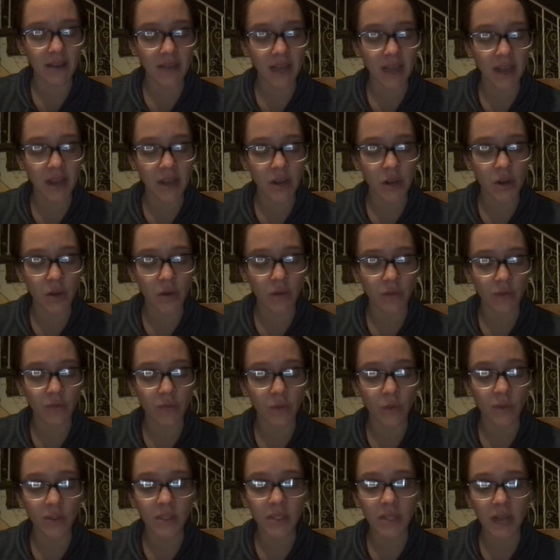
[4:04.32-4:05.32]
that note
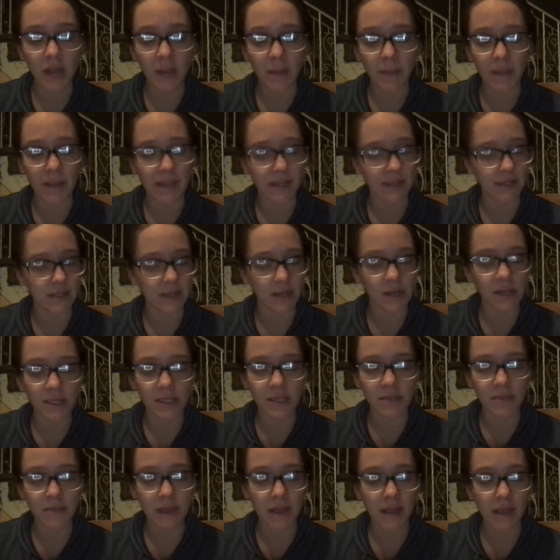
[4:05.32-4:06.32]
folded up and tucked
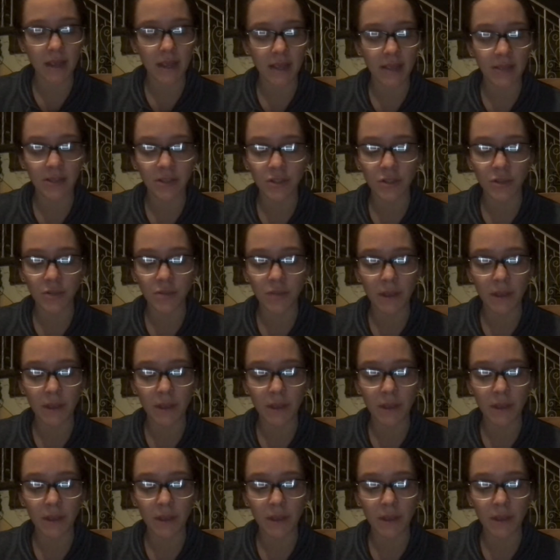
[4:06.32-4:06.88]
into